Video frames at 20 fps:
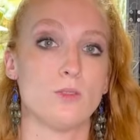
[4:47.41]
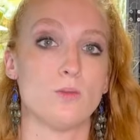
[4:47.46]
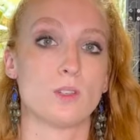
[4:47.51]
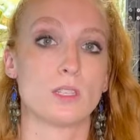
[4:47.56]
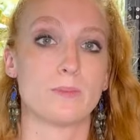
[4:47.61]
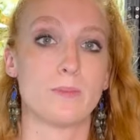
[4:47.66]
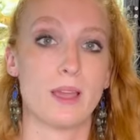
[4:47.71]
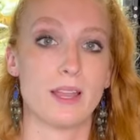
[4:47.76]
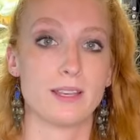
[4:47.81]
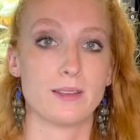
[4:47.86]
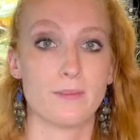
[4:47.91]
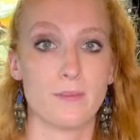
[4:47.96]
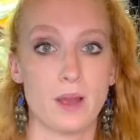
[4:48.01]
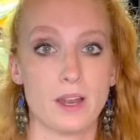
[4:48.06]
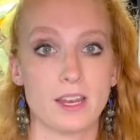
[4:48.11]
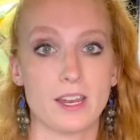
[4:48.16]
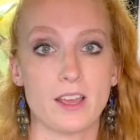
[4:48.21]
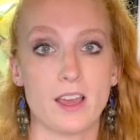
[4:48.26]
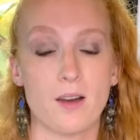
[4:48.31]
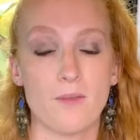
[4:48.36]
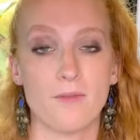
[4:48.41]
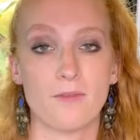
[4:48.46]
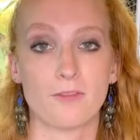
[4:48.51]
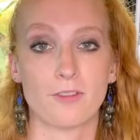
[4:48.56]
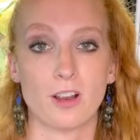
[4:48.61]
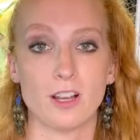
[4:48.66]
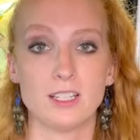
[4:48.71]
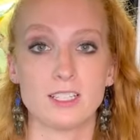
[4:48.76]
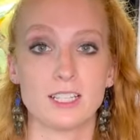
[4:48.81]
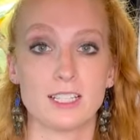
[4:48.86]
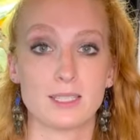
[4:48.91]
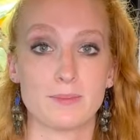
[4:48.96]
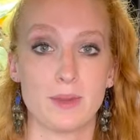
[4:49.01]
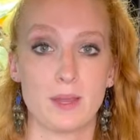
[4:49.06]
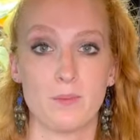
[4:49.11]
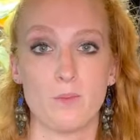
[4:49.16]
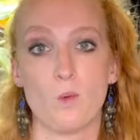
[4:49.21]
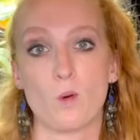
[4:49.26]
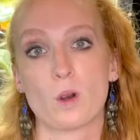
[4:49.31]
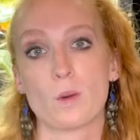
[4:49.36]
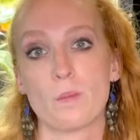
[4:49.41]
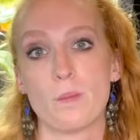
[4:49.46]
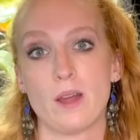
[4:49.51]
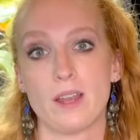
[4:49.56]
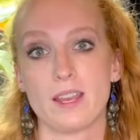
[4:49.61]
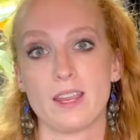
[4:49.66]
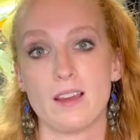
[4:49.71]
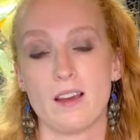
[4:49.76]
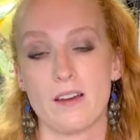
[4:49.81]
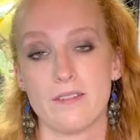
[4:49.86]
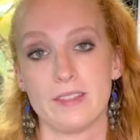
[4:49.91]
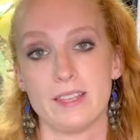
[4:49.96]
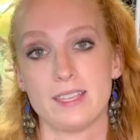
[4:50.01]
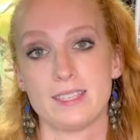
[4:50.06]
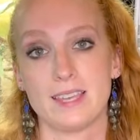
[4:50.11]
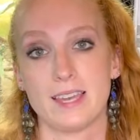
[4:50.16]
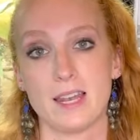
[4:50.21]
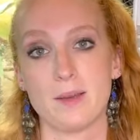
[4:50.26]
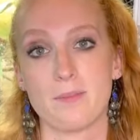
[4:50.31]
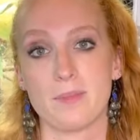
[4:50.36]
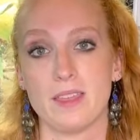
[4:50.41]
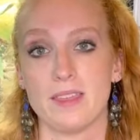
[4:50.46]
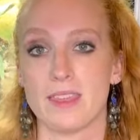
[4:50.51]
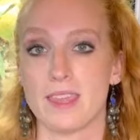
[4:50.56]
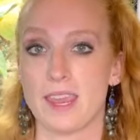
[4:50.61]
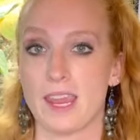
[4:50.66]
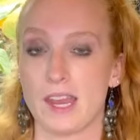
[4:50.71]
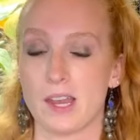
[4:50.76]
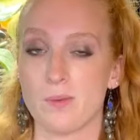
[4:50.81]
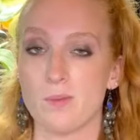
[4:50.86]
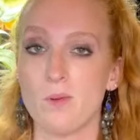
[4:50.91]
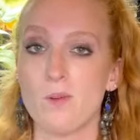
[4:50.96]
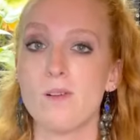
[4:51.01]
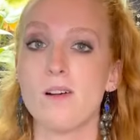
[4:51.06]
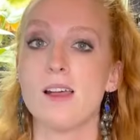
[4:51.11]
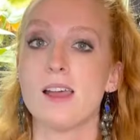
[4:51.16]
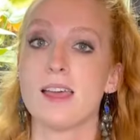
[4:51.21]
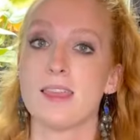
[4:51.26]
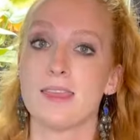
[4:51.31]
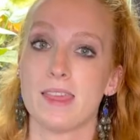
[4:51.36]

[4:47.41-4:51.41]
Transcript: to spend money upfront and spend more money on the setup than the animal,